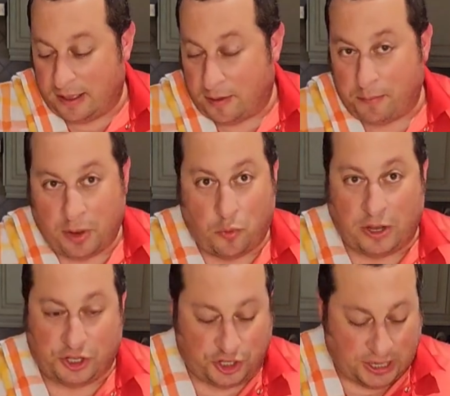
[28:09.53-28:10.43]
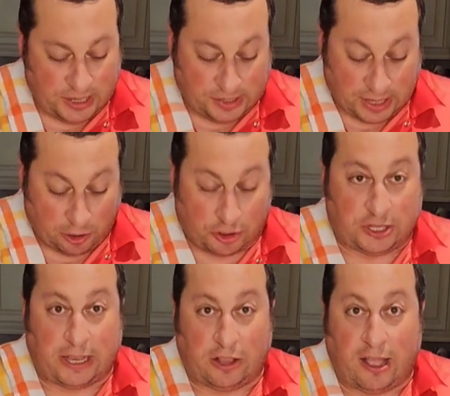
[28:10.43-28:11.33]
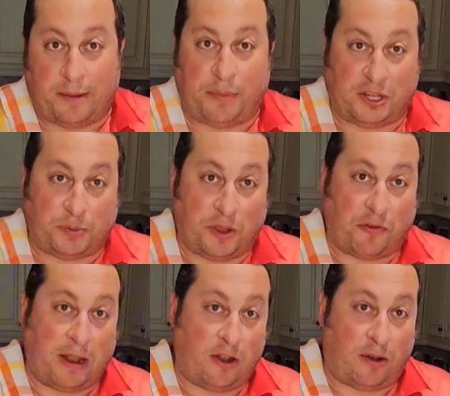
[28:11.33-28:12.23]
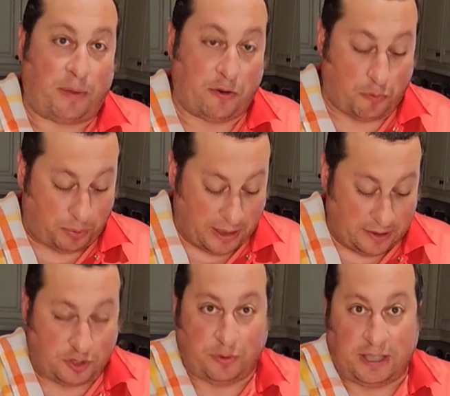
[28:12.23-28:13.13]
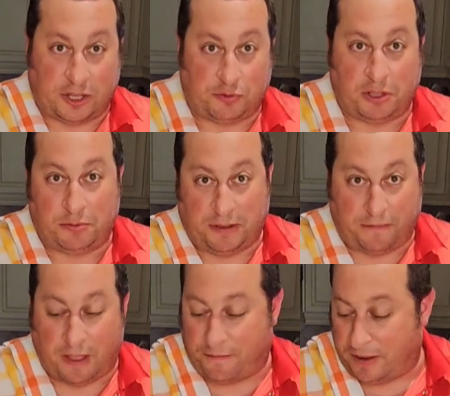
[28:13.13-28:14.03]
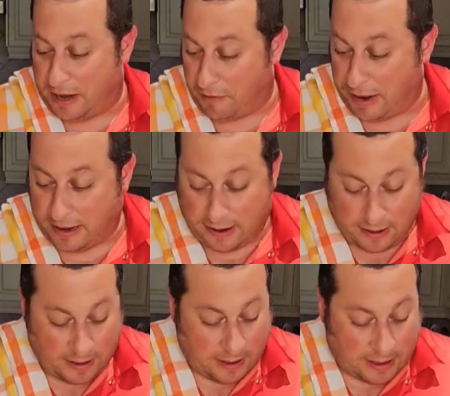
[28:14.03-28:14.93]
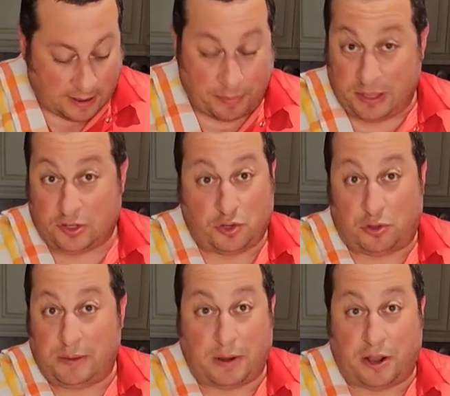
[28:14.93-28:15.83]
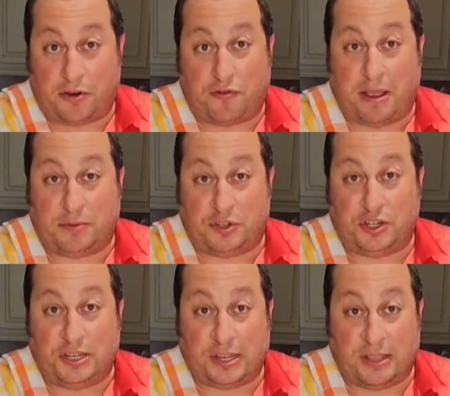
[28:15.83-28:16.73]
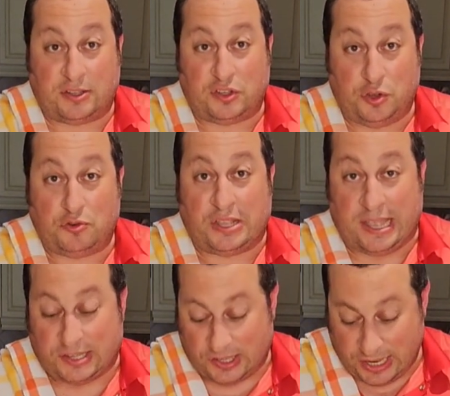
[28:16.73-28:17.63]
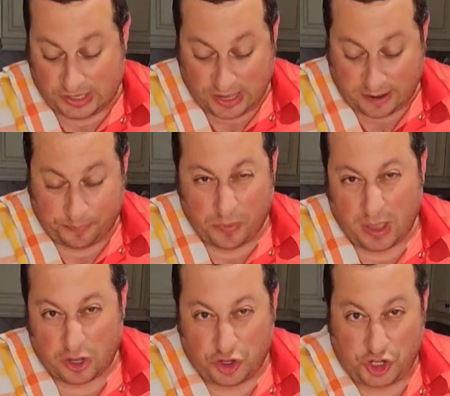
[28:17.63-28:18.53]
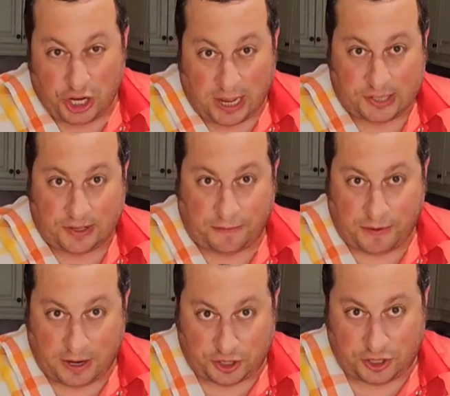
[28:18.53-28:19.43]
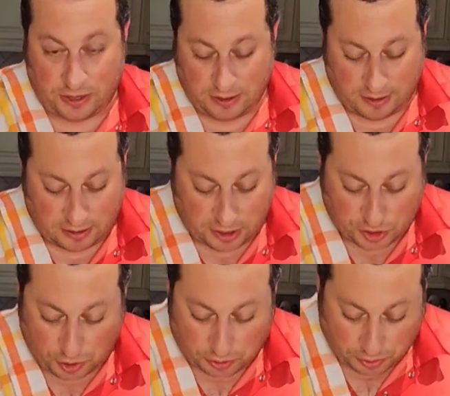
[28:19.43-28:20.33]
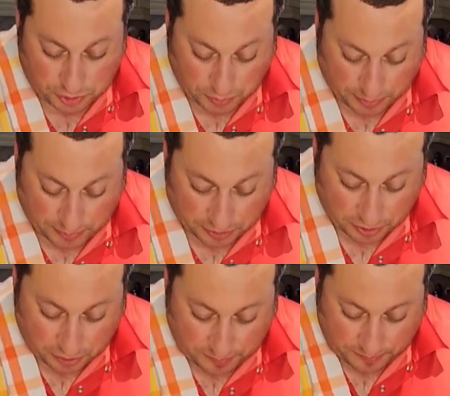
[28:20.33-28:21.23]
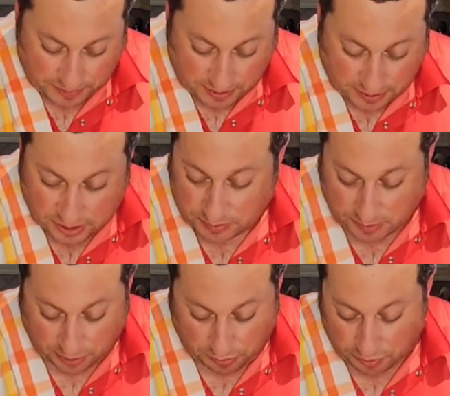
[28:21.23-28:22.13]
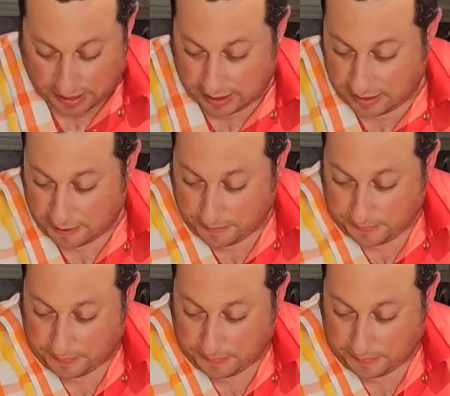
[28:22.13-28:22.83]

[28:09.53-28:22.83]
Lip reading: Big wedge of cheese. It looks like a lot, but it's been grated on a microplane, so it gets really, really fluffy and aerated. But this is only about 100 grams of cheese, and this is used as a seasoning just to finish the risotto. So what I'm going to do is I'm going to throw that in there.